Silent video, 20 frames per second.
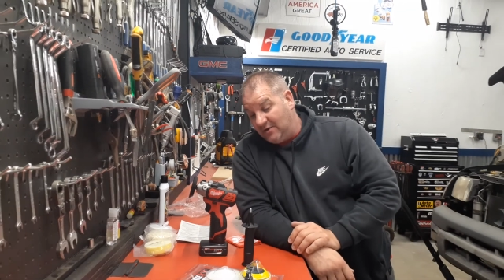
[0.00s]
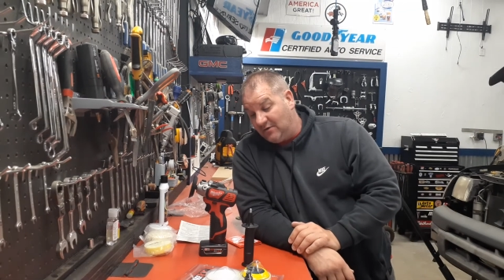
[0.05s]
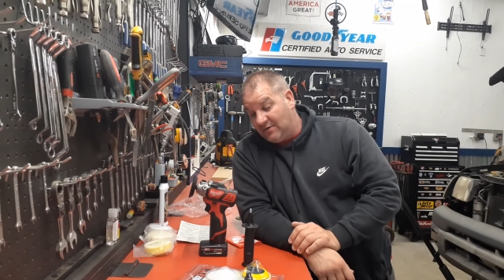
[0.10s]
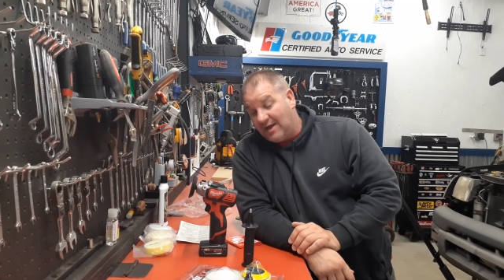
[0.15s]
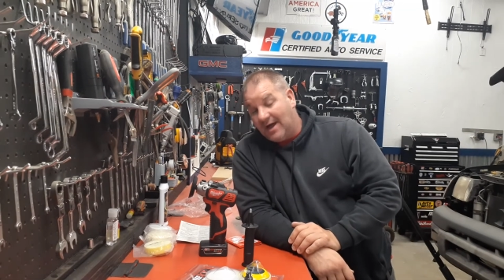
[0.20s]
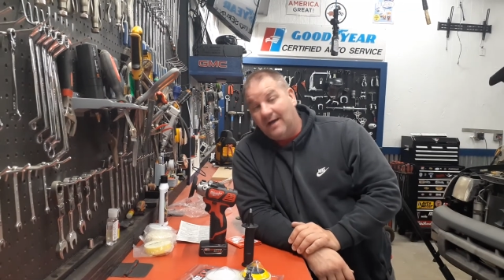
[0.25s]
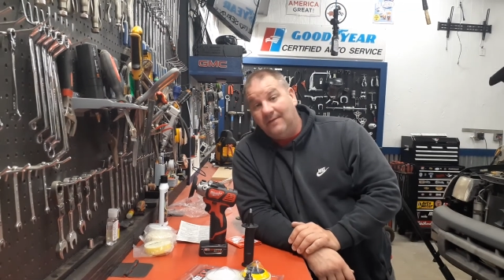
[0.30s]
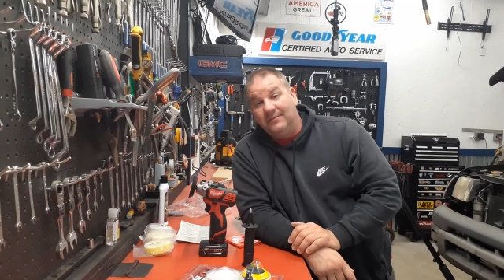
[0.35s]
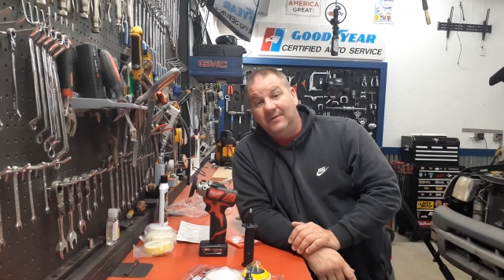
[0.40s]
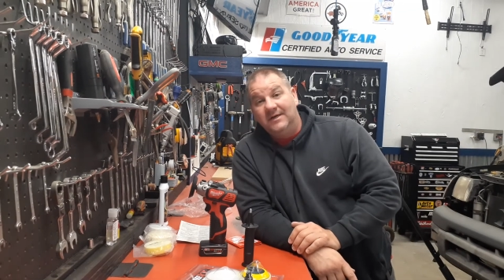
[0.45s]

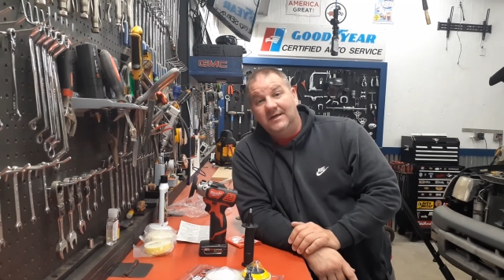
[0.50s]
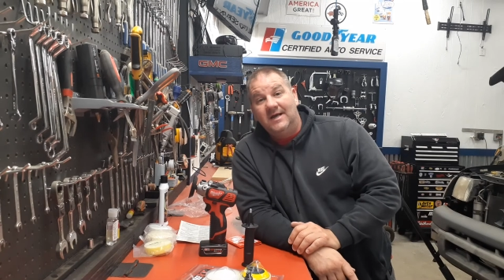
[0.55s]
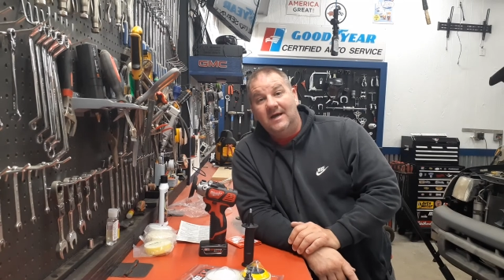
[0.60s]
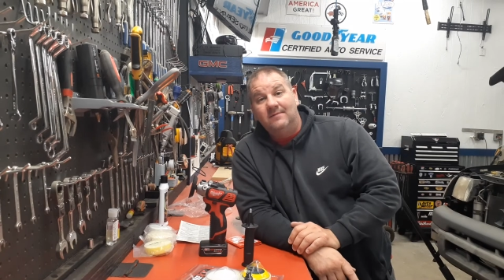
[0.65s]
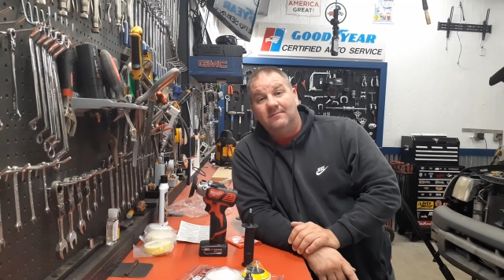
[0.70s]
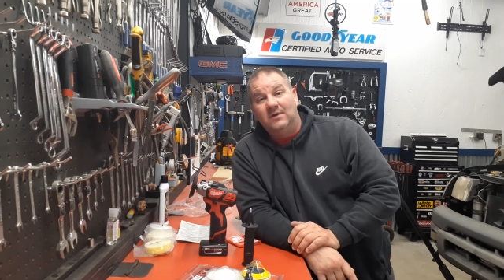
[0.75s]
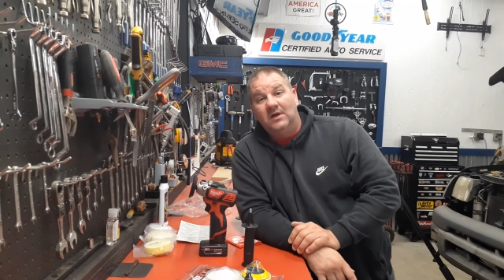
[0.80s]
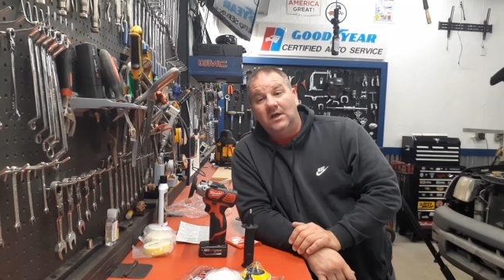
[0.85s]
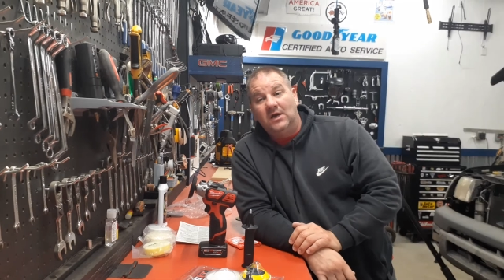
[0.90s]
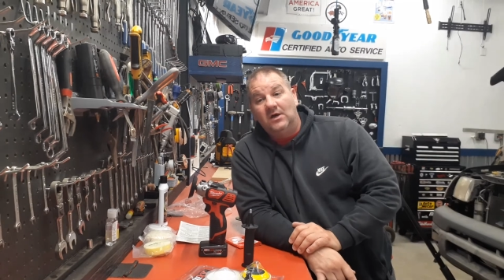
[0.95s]
comment down
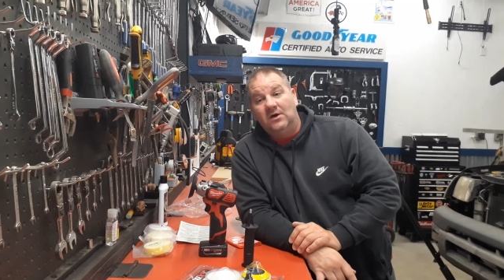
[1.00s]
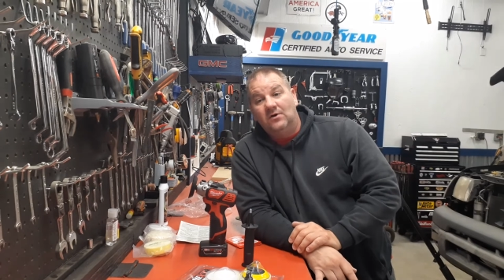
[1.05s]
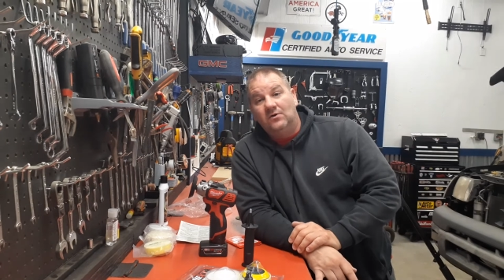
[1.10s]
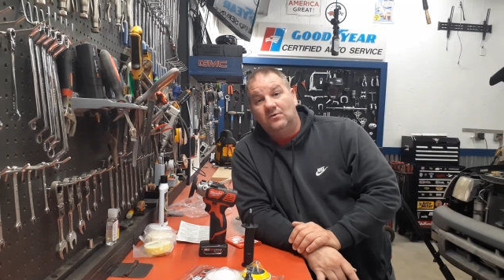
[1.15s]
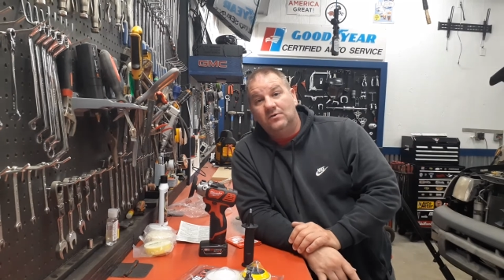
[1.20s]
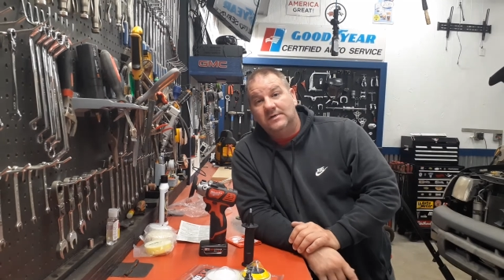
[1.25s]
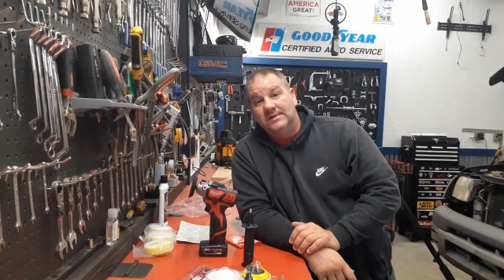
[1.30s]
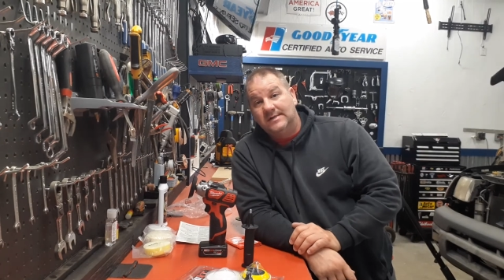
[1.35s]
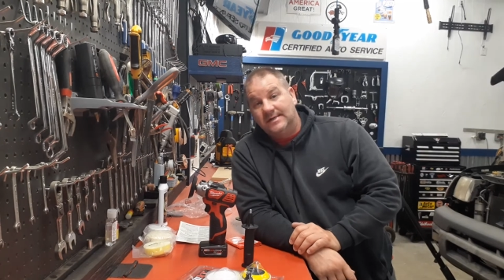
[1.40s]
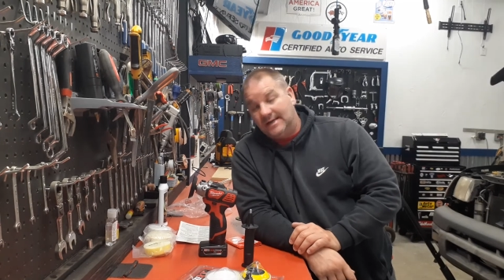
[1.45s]

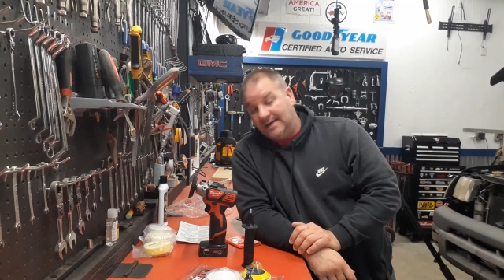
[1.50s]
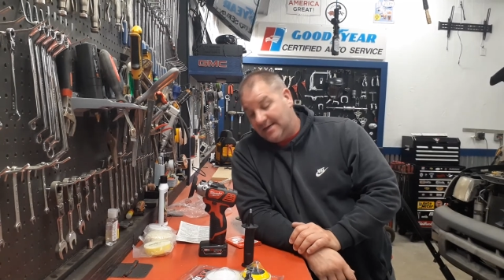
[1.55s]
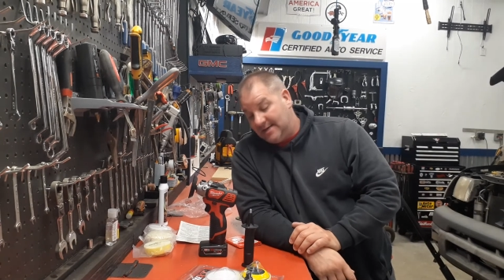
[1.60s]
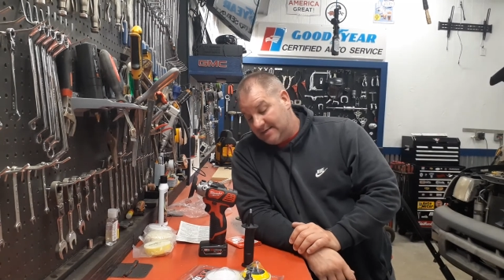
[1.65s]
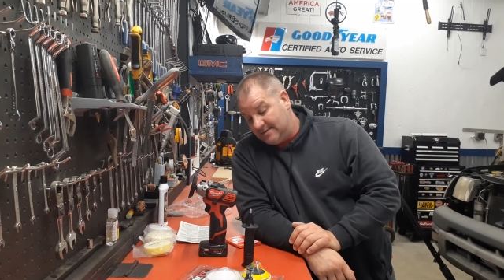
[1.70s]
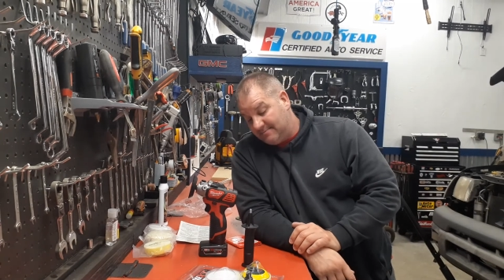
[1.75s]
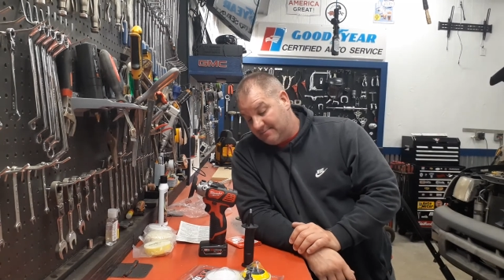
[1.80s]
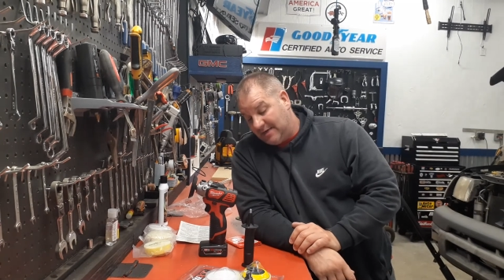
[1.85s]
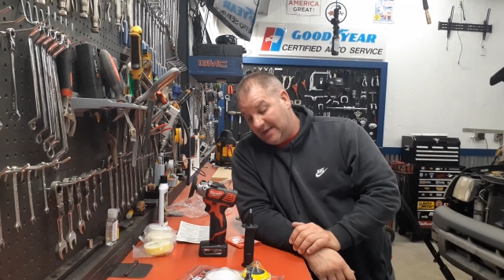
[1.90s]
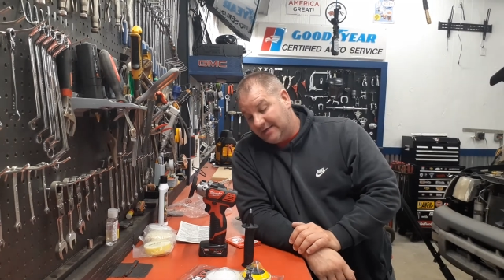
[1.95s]
below.
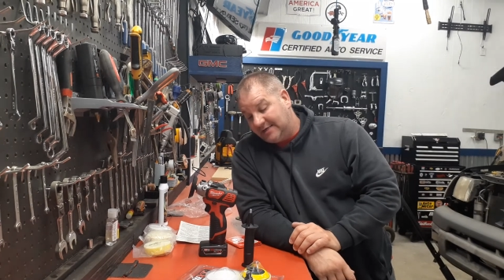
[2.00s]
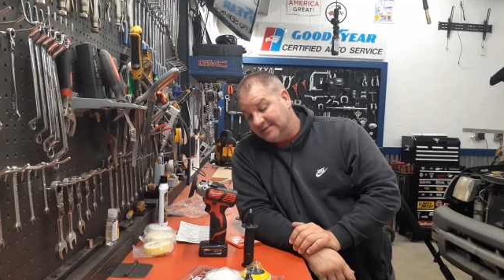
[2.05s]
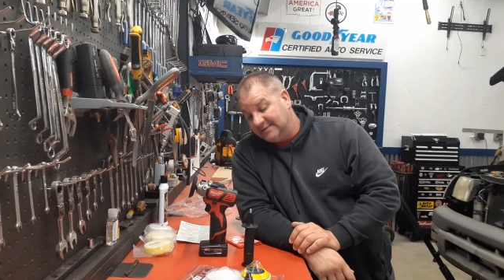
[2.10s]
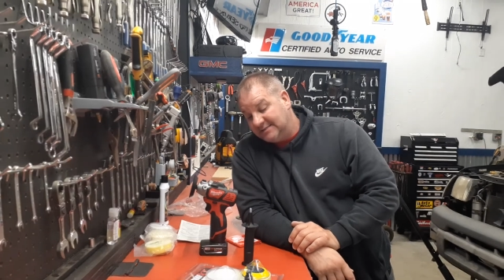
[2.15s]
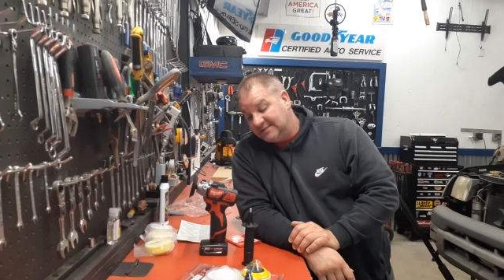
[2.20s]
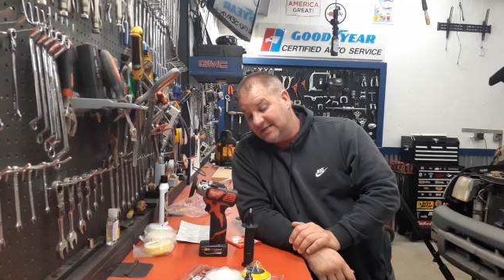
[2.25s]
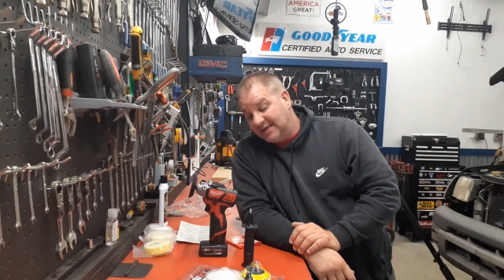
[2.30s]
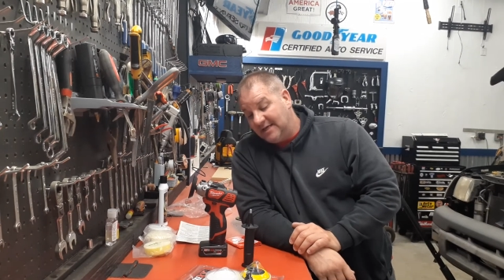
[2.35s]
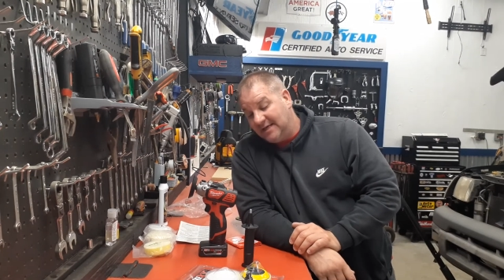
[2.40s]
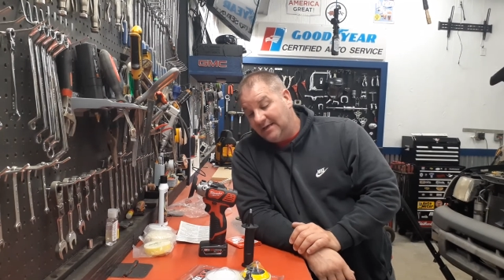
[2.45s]
Like I
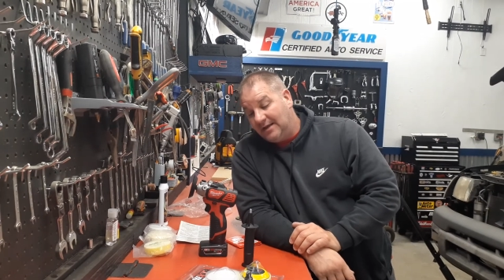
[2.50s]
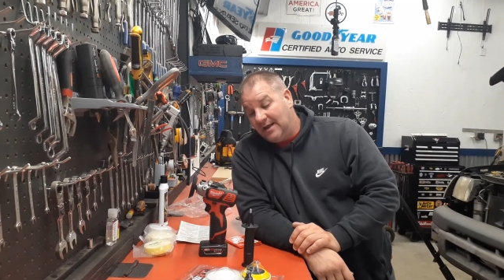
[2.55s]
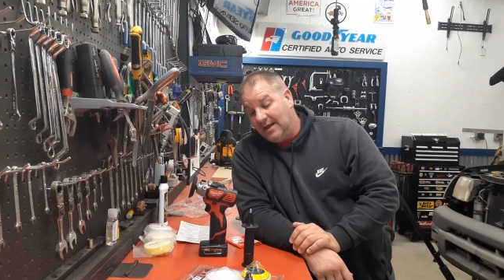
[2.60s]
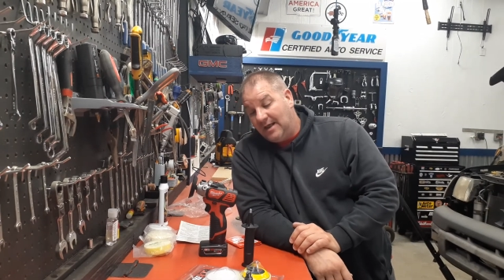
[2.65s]
said,